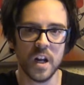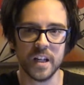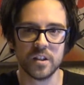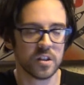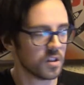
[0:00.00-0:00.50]

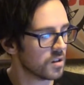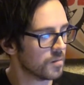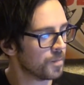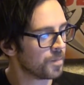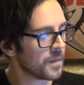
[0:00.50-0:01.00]
nice.
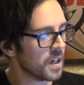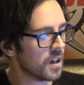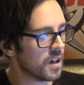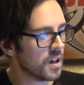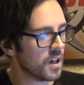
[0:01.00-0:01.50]

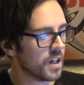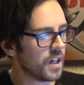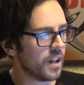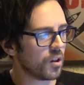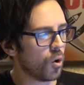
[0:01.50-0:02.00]

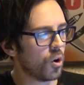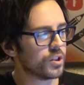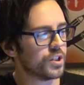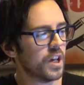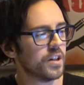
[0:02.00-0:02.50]
Night
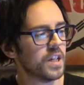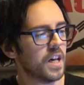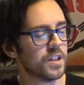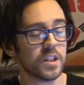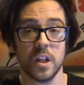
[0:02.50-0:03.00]
Lords, Terror
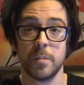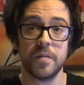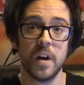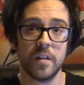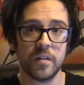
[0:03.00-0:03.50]
Tactics, I'm a
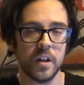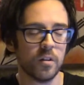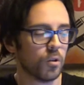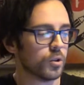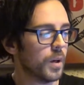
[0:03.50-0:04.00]
fan of Night
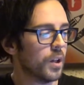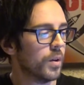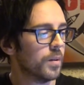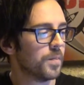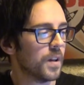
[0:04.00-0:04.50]
Lords by the
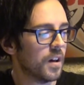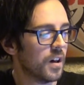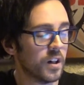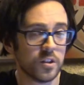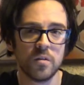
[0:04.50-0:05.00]
way,
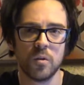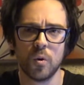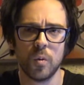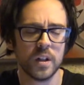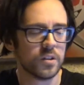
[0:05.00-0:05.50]
uh,
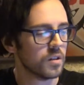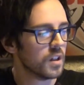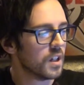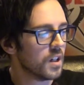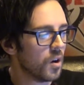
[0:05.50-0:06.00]
lore wise.
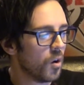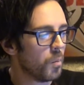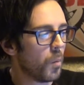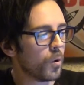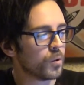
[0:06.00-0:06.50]

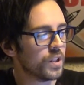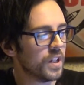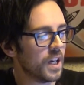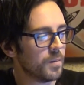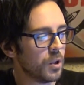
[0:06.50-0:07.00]
Models in
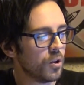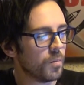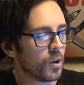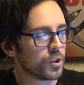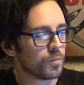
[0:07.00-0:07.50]
the enemy unit must